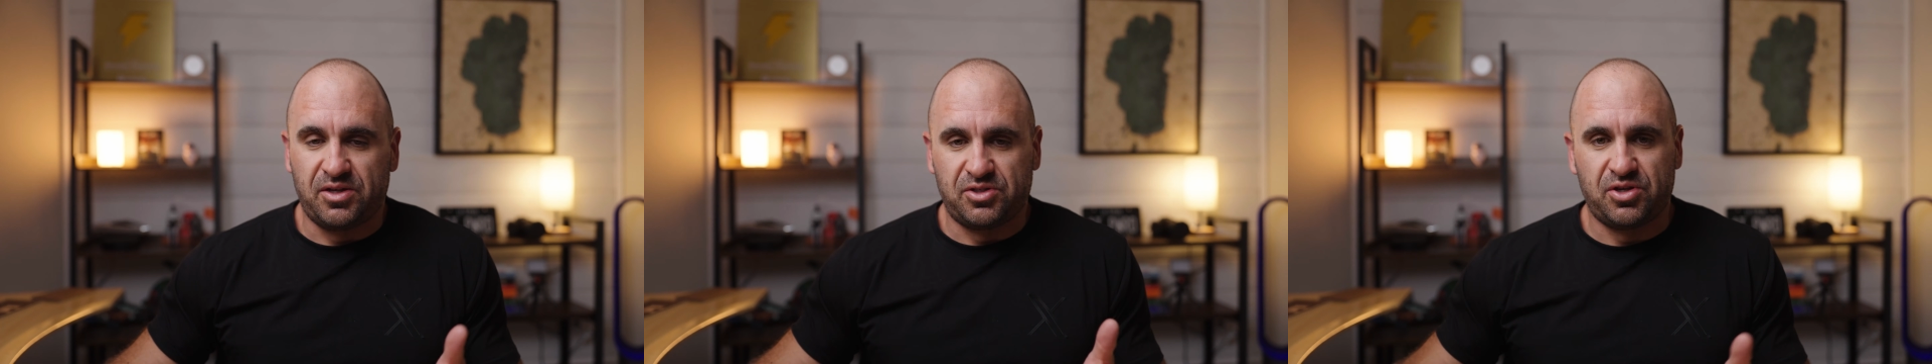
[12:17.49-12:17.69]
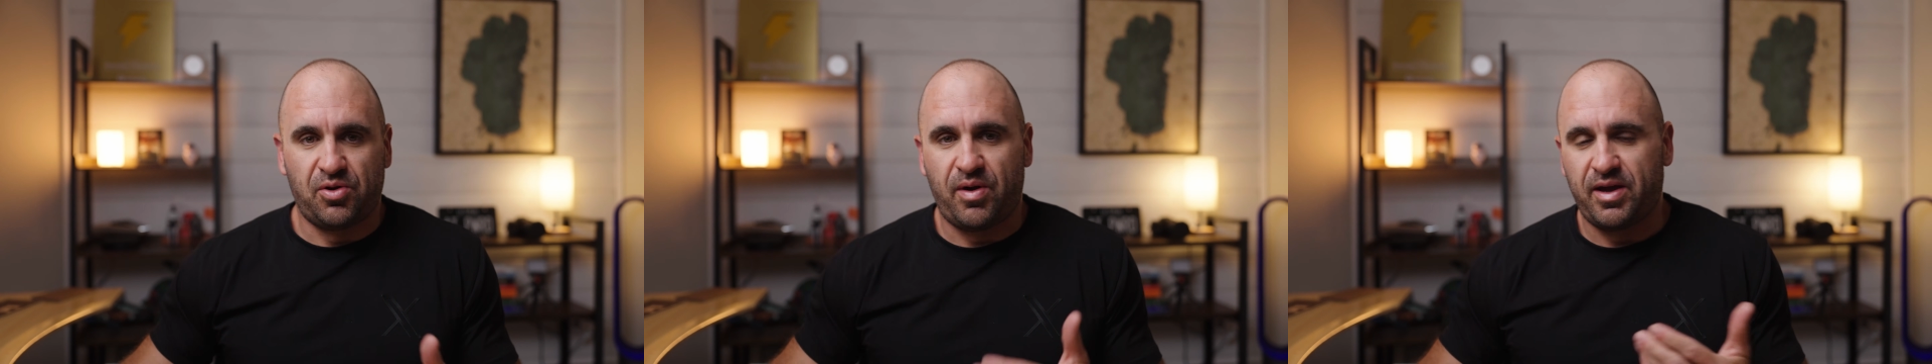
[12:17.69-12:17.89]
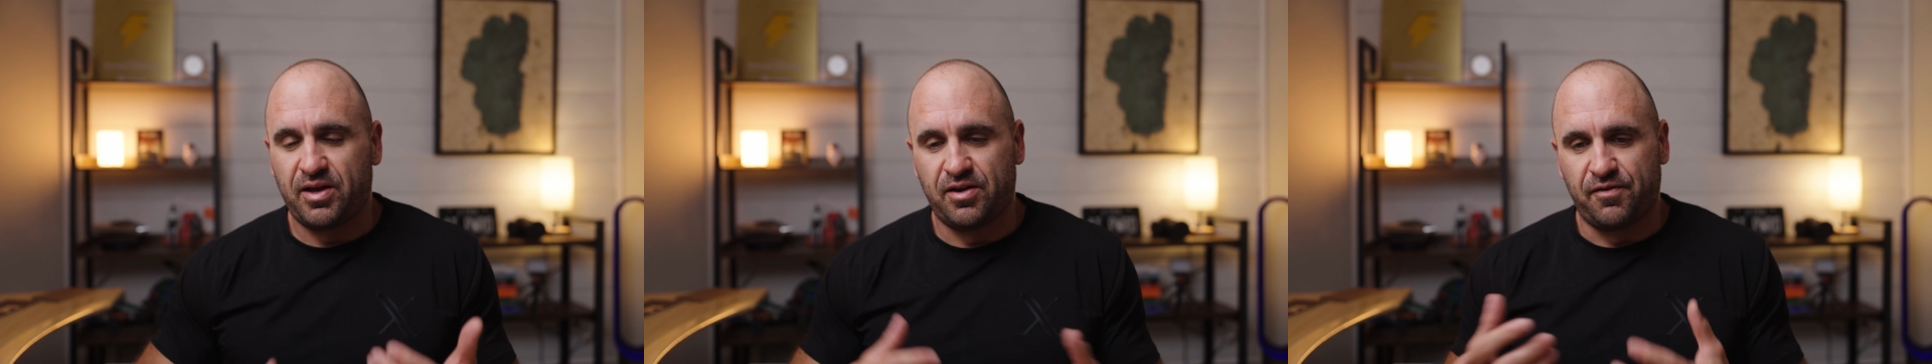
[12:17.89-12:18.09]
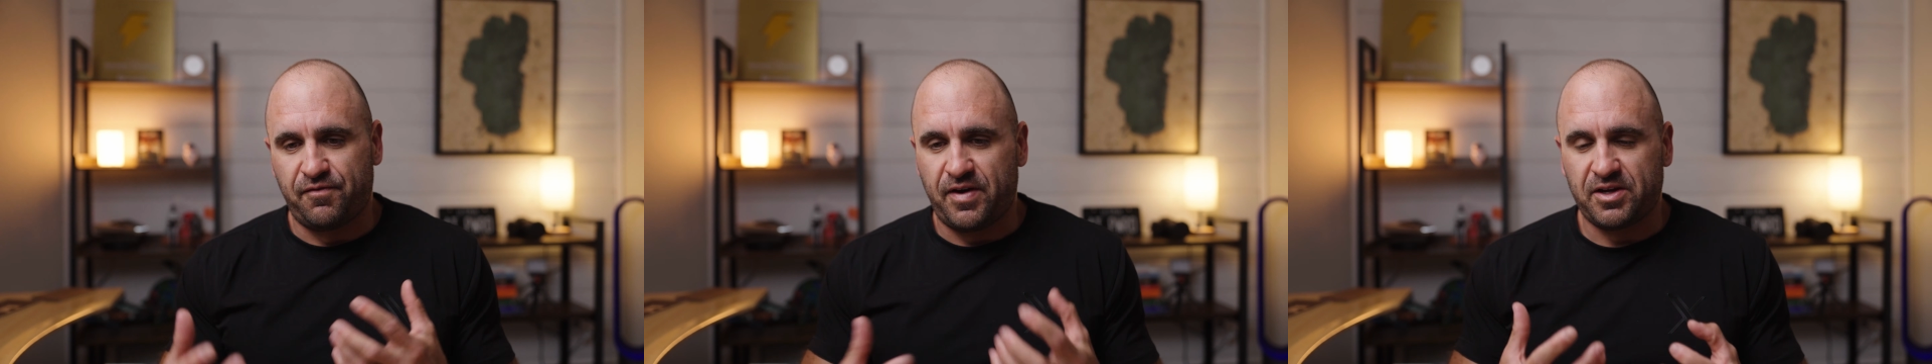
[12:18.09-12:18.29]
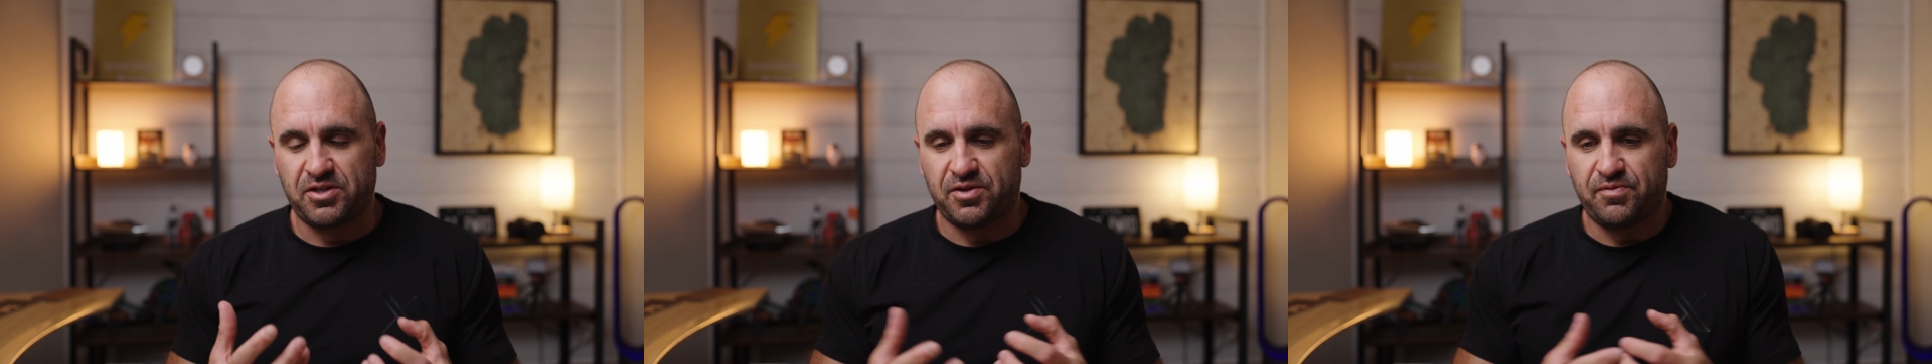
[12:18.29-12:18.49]
So I can
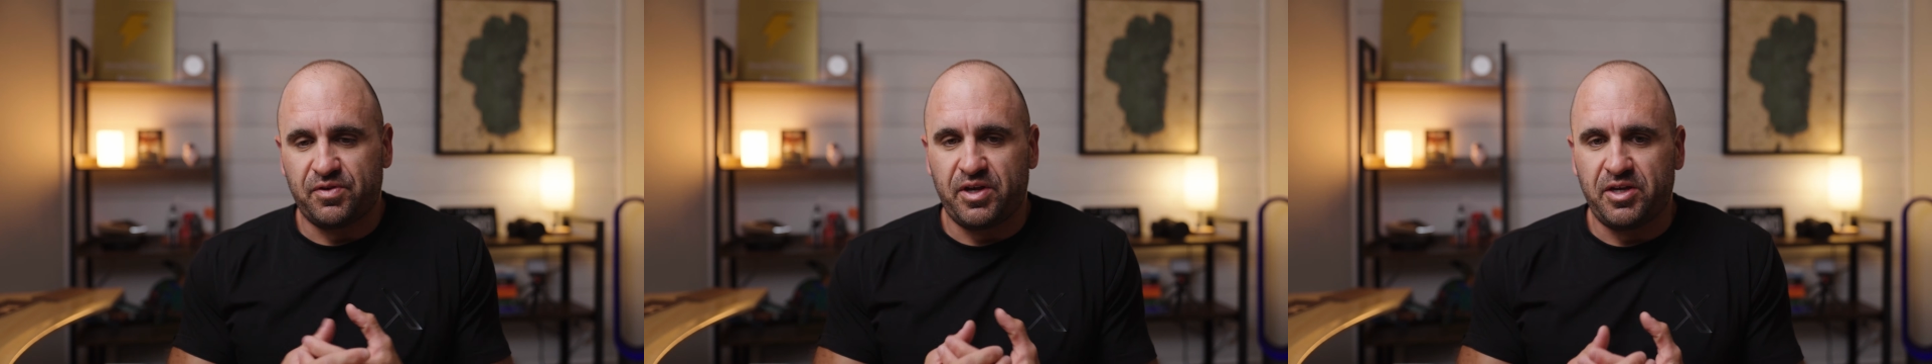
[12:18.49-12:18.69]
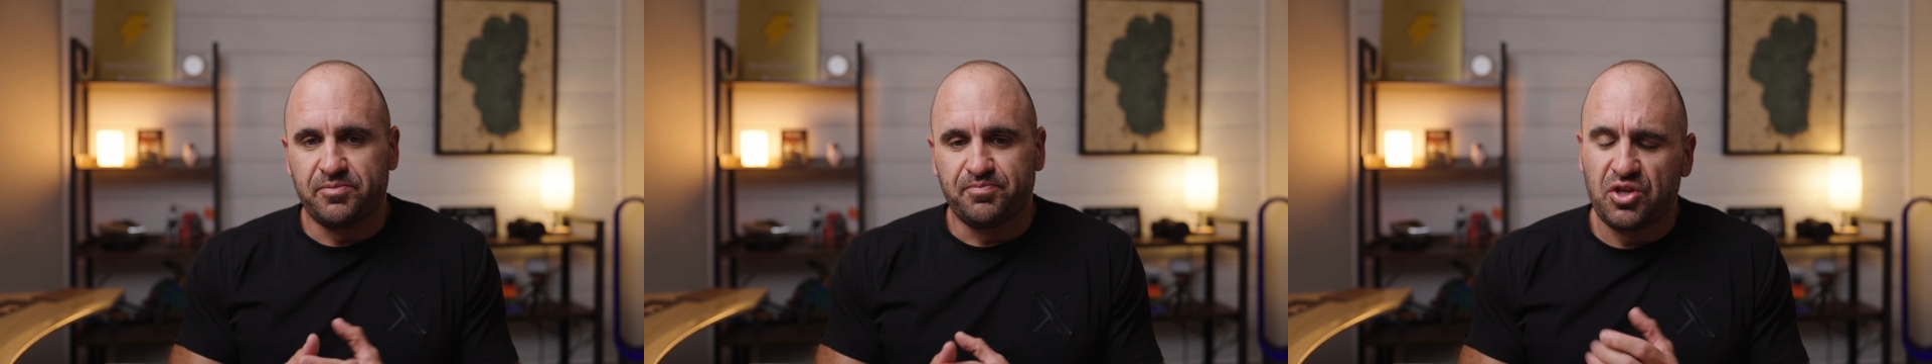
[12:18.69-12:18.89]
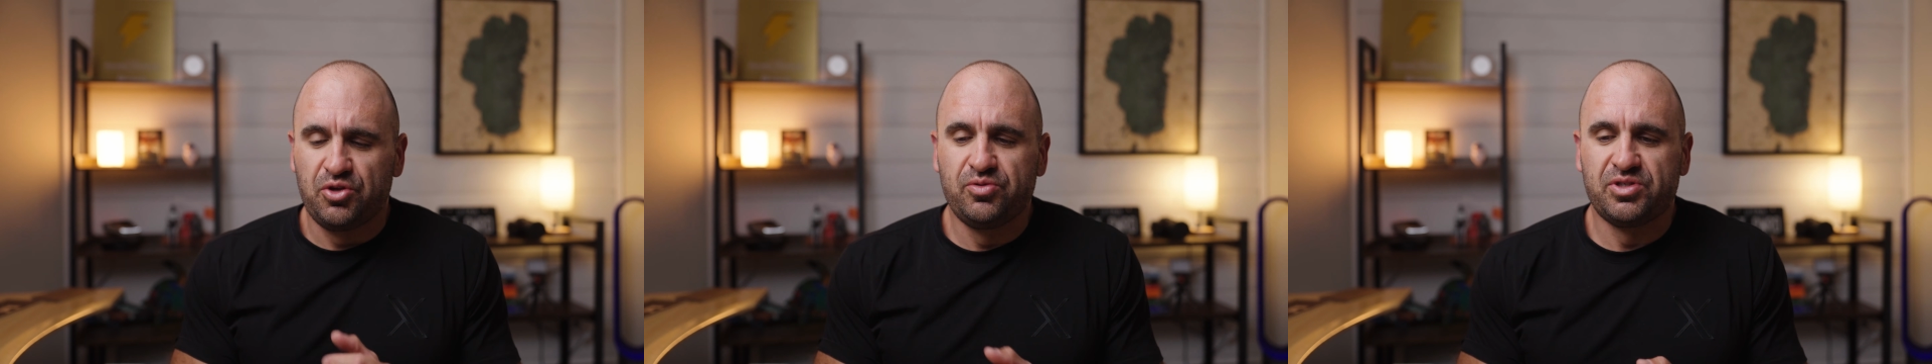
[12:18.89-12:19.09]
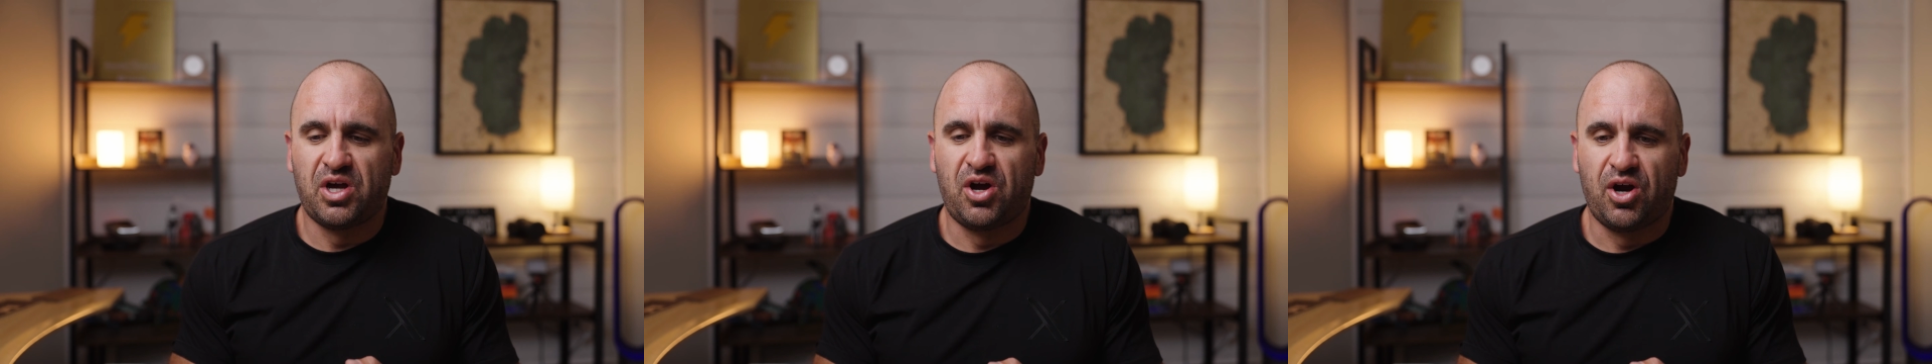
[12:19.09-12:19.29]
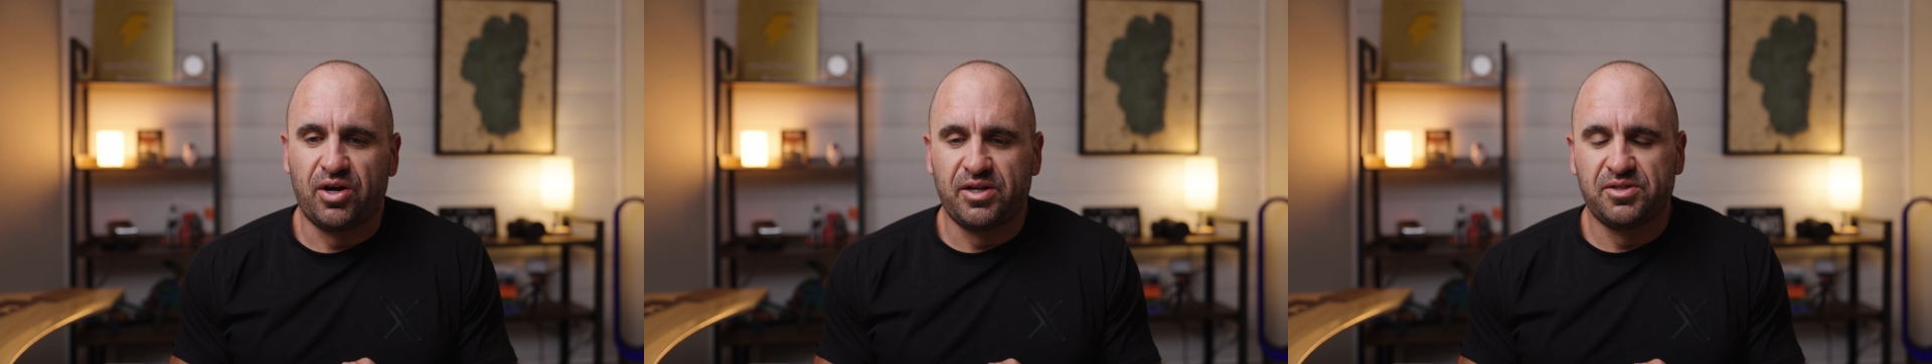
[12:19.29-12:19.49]
effectively use a
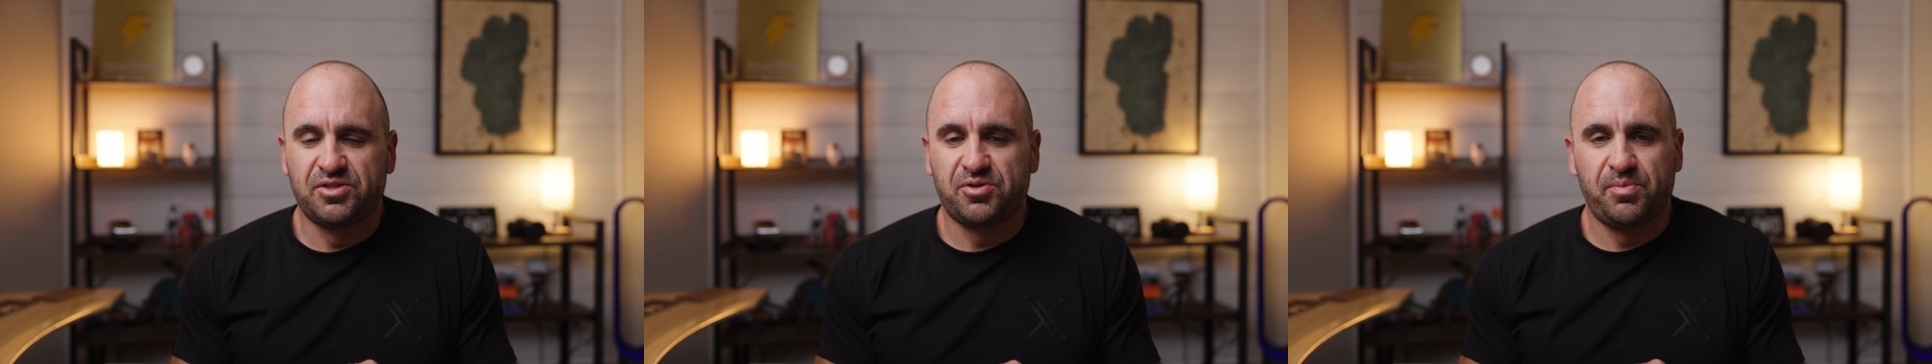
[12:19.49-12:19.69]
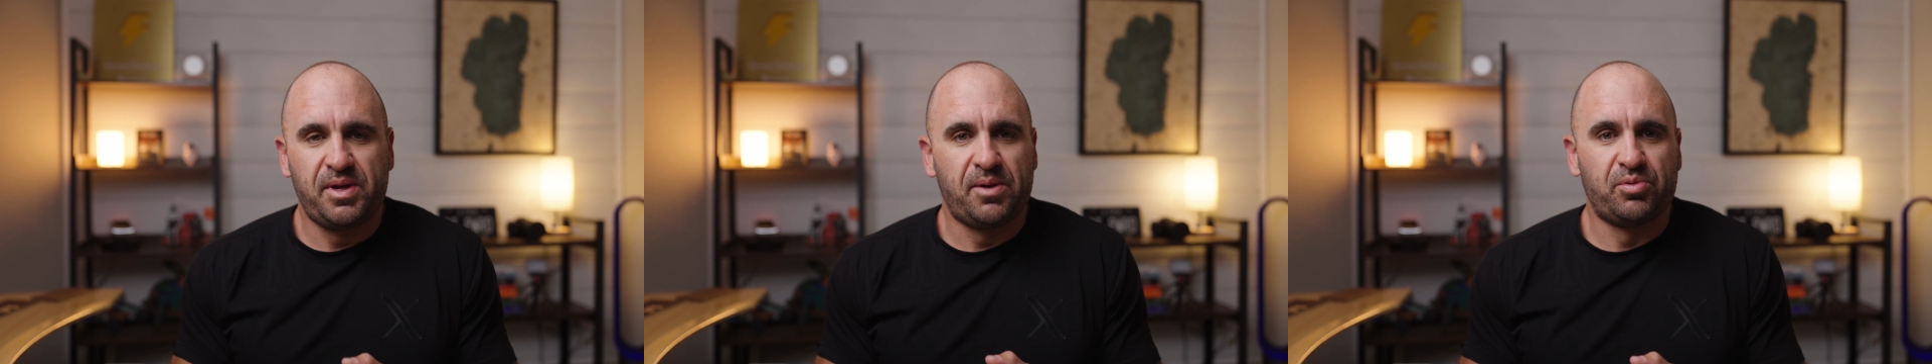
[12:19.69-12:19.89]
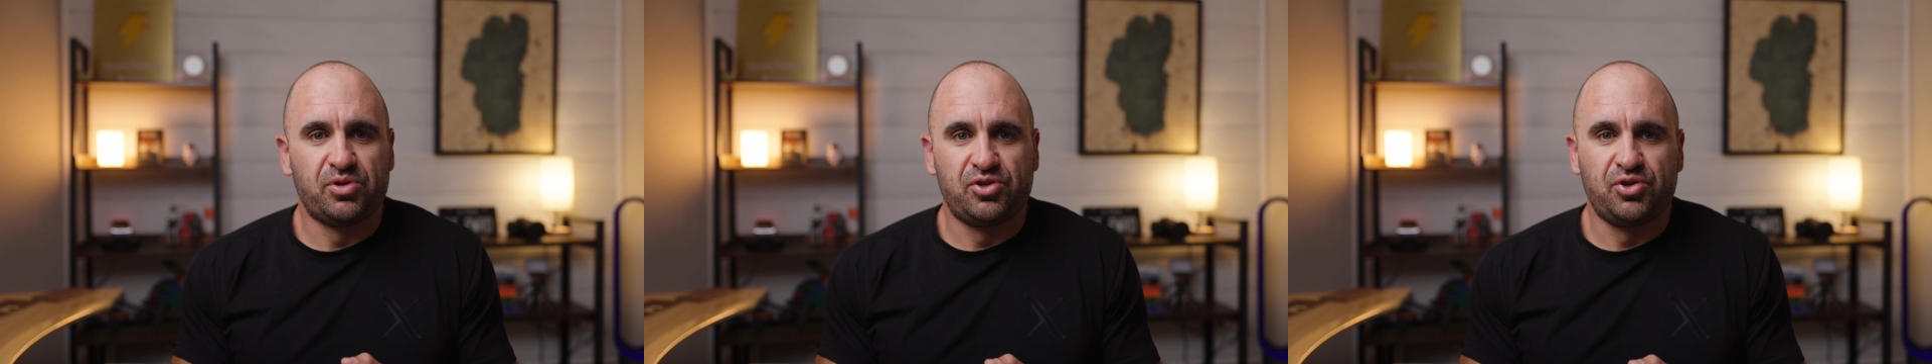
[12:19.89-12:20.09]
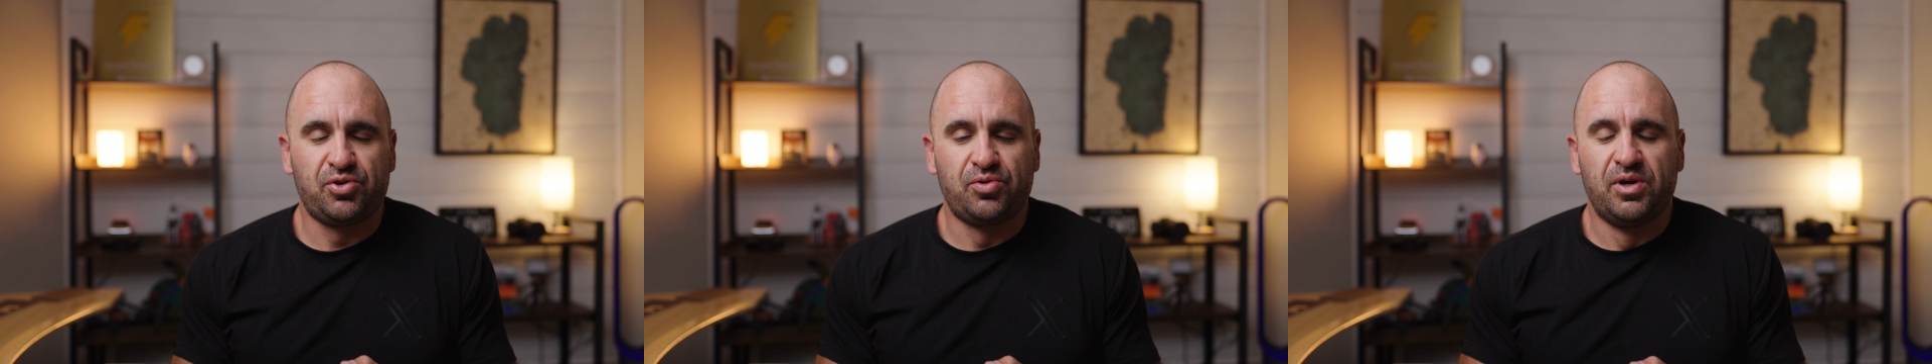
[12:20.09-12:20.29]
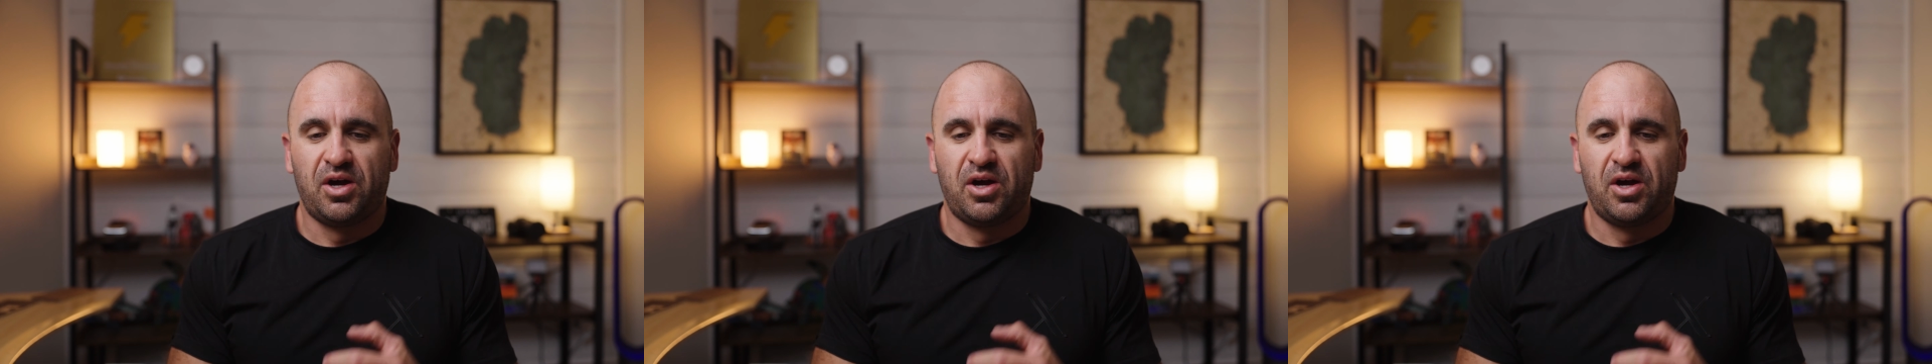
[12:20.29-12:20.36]
harness to be able to do